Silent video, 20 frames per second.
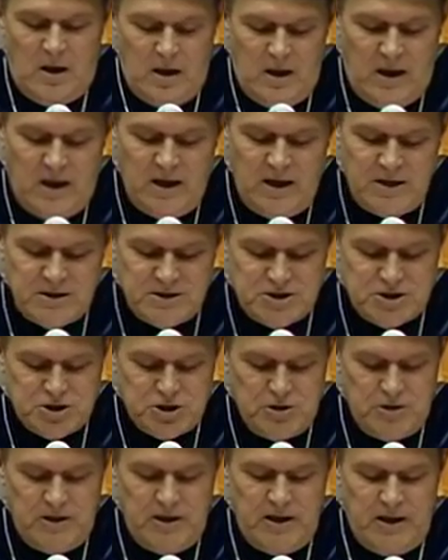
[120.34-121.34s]
in his
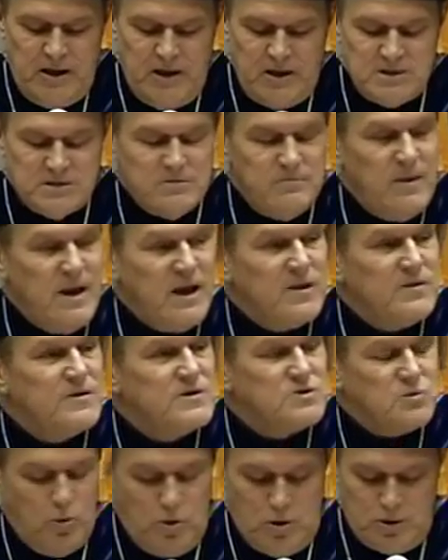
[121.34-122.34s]
journey and to make
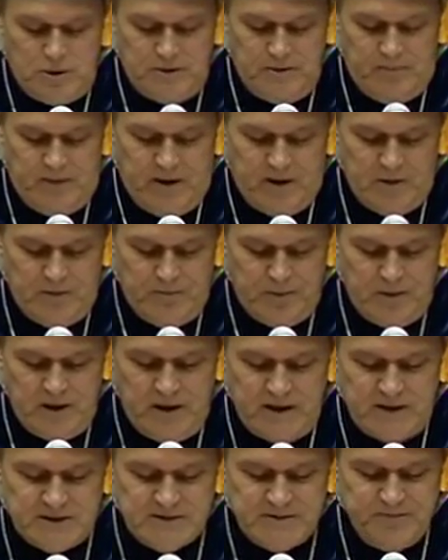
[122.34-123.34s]
this world a better
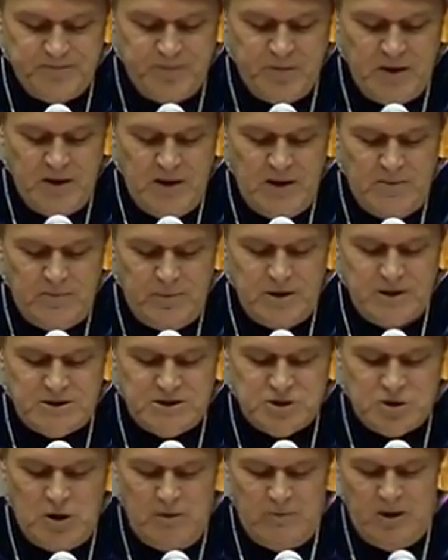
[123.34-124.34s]
place. Please
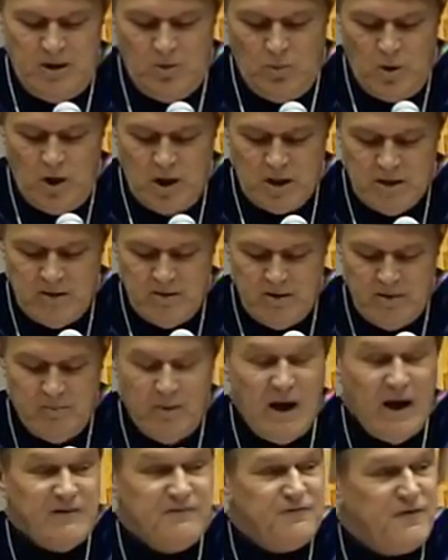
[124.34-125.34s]
join me in welcoming
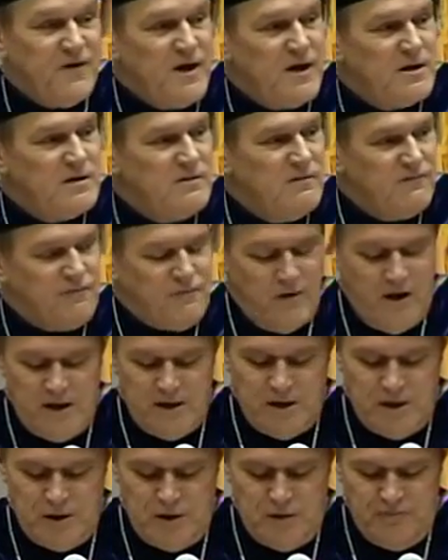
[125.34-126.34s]
my friend
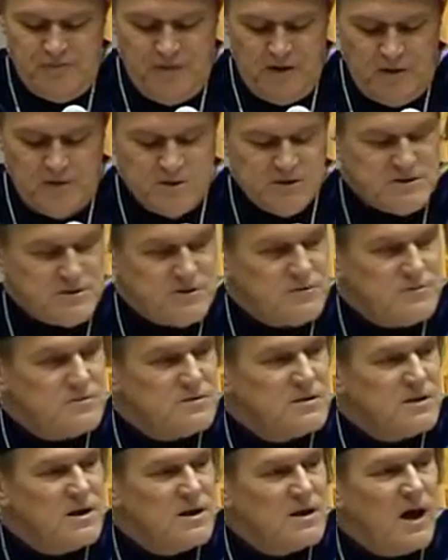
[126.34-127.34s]
and your fellow
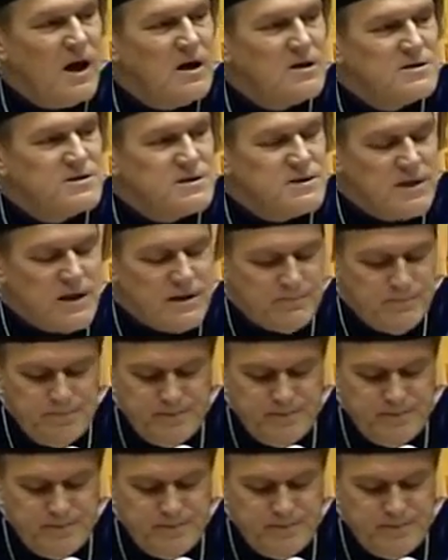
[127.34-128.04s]
student, Kyle Stepp.